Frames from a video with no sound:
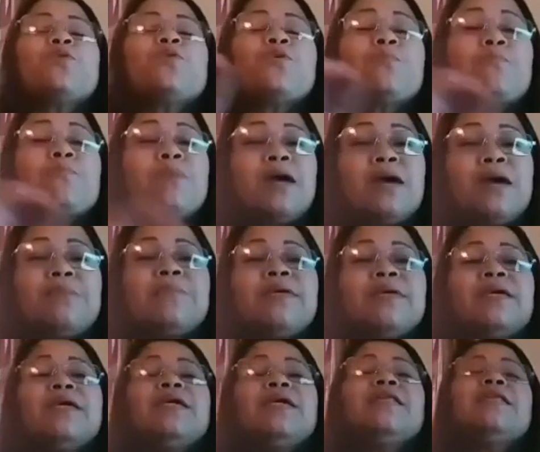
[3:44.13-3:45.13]
your
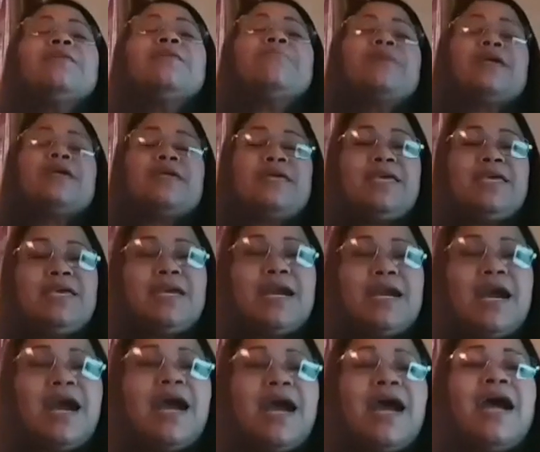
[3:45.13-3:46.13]
mommy na
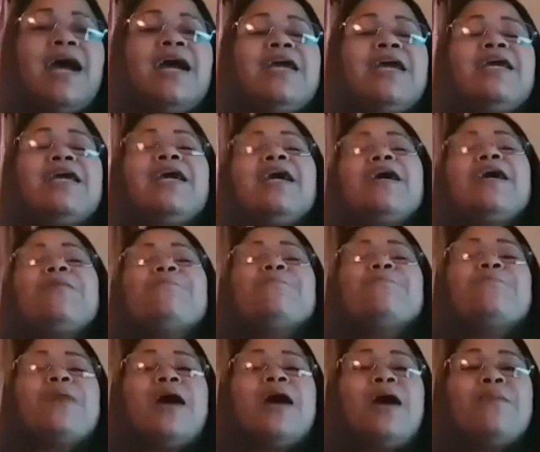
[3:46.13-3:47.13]
maingay,
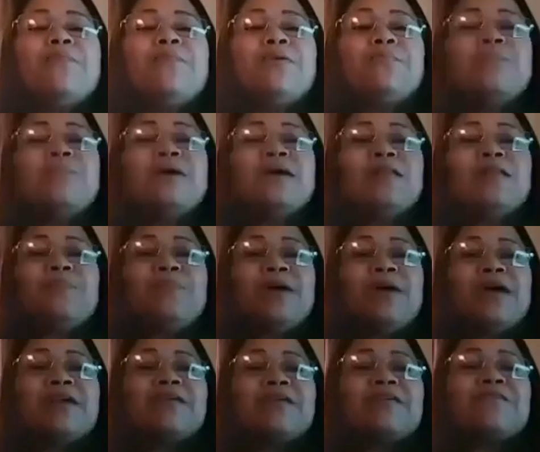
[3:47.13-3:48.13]
Mommy Mel
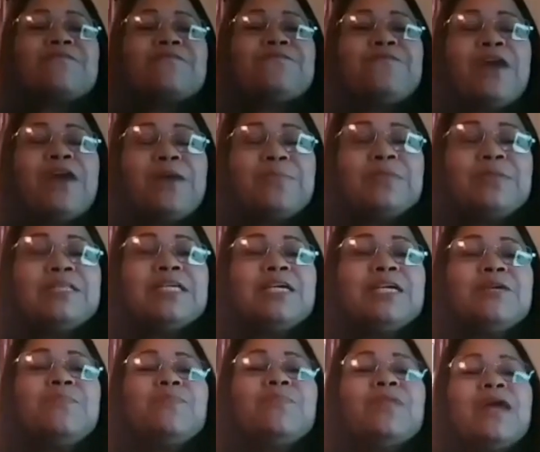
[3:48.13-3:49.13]
Mike
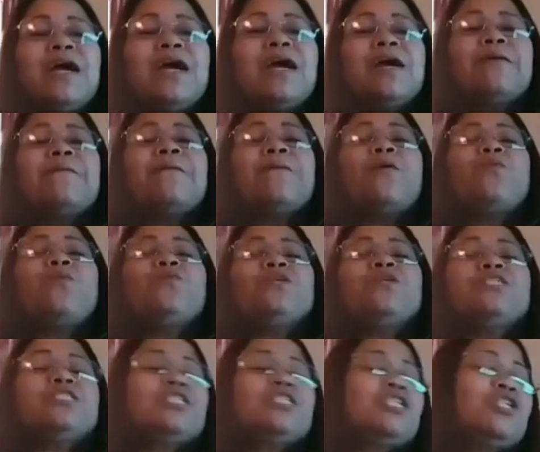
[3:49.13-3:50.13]
Family Vlog,
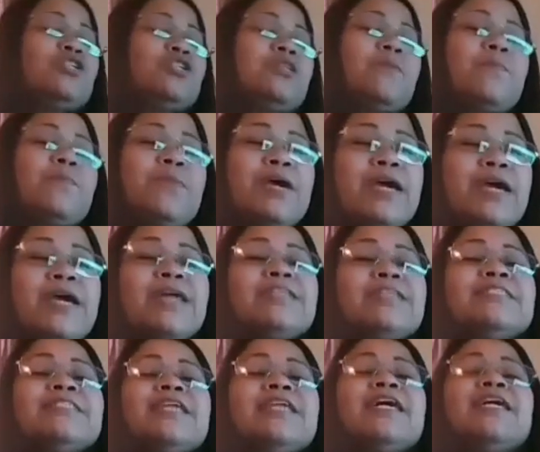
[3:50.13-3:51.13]
wishing you the
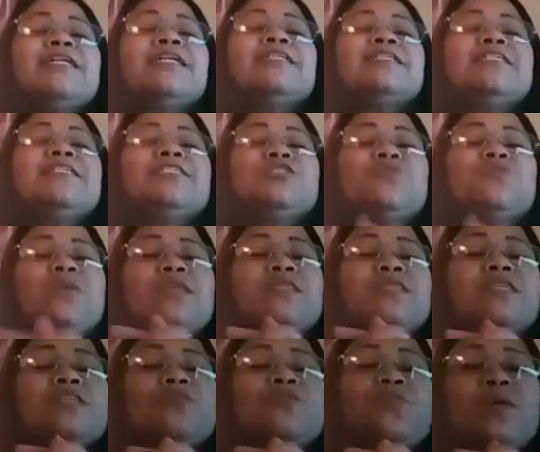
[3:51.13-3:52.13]
best, and this
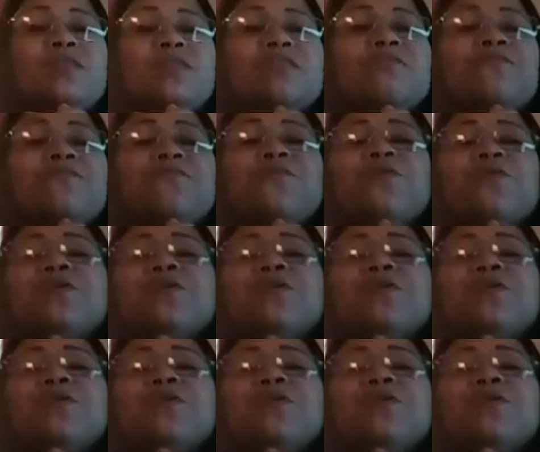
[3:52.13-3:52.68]
2021